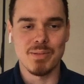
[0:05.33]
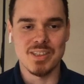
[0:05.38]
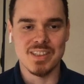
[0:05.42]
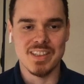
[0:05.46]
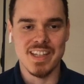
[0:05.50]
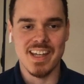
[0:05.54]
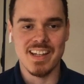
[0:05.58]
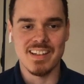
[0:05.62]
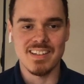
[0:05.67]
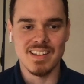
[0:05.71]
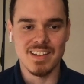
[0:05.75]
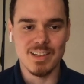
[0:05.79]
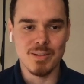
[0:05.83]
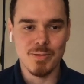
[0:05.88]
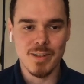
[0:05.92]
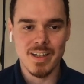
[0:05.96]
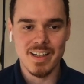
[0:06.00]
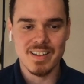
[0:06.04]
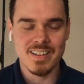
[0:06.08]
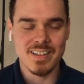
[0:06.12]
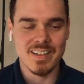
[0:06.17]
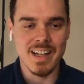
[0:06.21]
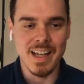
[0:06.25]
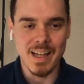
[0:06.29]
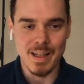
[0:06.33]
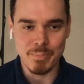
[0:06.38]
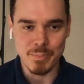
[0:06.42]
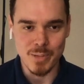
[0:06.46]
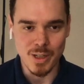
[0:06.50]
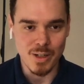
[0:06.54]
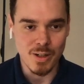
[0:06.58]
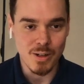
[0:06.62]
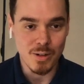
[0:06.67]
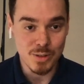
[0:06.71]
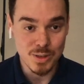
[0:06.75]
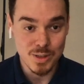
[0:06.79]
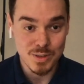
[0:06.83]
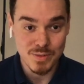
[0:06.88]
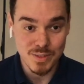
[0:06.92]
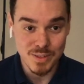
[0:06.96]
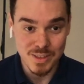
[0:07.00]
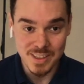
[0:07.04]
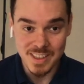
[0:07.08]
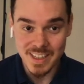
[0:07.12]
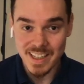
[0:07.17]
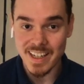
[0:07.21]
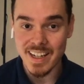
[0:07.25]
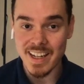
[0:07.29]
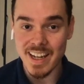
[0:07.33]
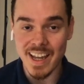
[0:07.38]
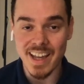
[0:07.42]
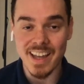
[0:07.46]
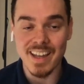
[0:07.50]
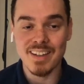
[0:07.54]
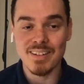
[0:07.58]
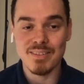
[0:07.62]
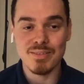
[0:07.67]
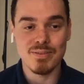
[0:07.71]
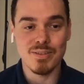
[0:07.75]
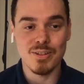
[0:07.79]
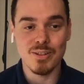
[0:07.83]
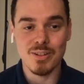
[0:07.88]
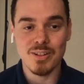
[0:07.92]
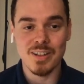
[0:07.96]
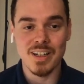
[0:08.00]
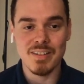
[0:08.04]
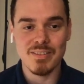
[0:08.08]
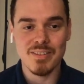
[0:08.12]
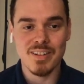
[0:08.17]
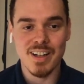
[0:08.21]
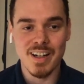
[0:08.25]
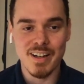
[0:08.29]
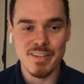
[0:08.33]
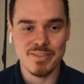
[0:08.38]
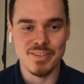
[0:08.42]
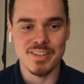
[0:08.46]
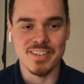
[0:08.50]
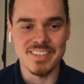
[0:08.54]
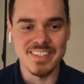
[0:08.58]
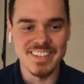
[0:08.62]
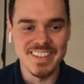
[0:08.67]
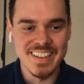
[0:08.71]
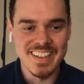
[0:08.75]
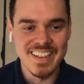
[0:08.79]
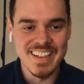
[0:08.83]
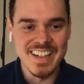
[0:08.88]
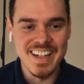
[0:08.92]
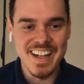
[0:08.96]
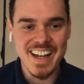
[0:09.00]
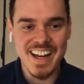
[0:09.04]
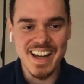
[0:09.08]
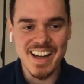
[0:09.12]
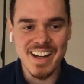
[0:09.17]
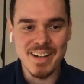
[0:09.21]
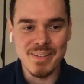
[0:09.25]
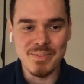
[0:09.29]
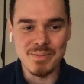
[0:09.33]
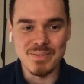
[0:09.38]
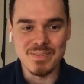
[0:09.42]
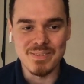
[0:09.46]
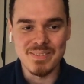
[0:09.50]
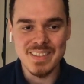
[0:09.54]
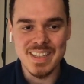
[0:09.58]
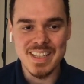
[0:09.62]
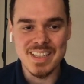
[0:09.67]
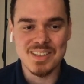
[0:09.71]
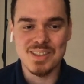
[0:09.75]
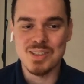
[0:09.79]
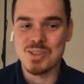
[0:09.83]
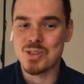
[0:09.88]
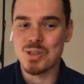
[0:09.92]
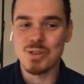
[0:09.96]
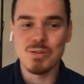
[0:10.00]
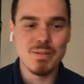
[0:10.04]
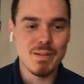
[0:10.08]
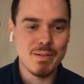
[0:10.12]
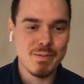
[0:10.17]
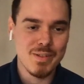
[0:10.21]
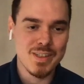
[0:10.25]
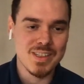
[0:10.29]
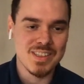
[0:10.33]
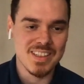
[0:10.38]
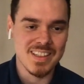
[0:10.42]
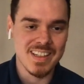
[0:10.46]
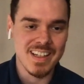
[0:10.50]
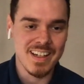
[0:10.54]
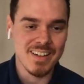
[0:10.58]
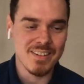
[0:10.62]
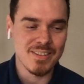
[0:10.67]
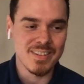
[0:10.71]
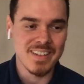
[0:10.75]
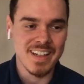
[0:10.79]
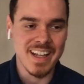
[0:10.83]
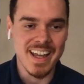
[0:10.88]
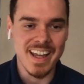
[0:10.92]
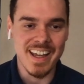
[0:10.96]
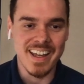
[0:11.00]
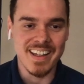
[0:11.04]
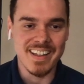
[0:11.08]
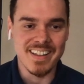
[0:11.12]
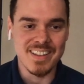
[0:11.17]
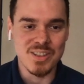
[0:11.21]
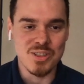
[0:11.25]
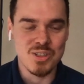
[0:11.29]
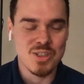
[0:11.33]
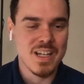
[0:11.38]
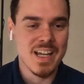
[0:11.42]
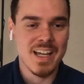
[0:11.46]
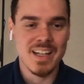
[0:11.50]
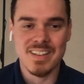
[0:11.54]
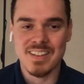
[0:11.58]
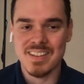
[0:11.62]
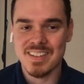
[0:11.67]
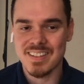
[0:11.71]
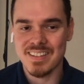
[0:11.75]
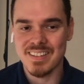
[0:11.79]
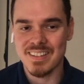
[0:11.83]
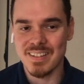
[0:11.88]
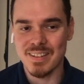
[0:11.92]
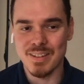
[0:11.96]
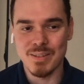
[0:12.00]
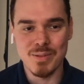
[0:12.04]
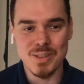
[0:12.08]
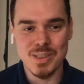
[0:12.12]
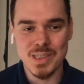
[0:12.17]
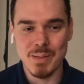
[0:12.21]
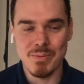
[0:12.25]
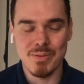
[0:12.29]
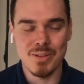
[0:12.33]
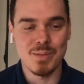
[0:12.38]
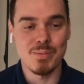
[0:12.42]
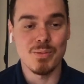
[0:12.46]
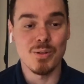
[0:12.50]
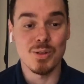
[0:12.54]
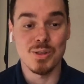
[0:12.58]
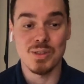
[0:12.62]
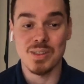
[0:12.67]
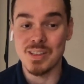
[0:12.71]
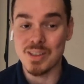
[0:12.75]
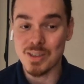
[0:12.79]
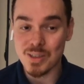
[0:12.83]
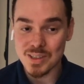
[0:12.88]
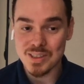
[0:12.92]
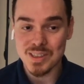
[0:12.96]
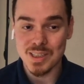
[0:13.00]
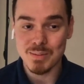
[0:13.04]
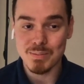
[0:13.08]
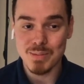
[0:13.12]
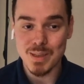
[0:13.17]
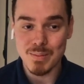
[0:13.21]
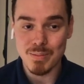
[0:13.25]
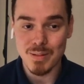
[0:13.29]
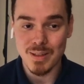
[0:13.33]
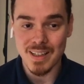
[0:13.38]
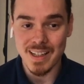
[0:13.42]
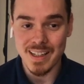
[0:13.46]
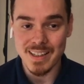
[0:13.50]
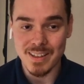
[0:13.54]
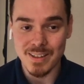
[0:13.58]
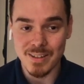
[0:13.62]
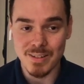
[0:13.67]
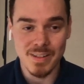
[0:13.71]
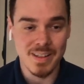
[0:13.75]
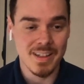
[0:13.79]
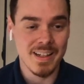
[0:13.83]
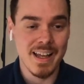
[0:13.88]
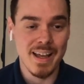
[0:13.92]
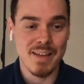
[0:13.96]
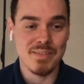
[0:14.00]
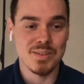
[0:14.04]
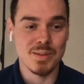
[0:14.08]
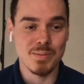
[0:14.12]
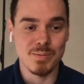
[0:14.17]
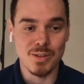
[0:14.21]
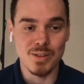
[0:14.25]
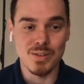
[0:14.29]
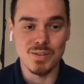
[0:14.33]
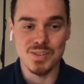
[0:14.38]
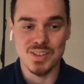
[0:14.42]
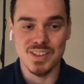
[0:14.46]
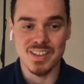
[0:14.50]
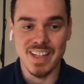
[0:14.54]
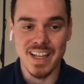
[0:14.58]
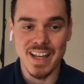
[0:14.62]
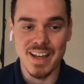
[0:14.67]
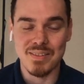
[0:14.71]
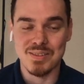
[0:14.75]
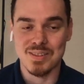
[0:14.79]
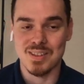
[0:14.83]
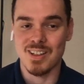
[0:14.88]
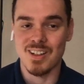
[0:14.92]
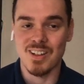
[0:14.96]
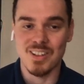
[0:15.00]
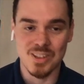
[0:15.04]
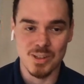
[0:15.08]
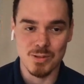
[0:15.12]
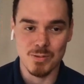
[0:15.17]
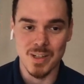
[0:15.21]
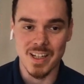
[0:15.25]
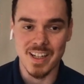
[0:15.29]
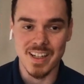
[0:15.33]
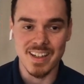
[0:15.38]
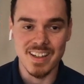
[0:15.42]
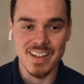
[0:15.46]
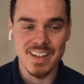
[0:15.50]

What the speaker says: Kane Lillywhite, and I'm your host for today and forever after. It's a show where we sit down and chat with some of the most interesting people I know and have some goofs and gaffs along the way.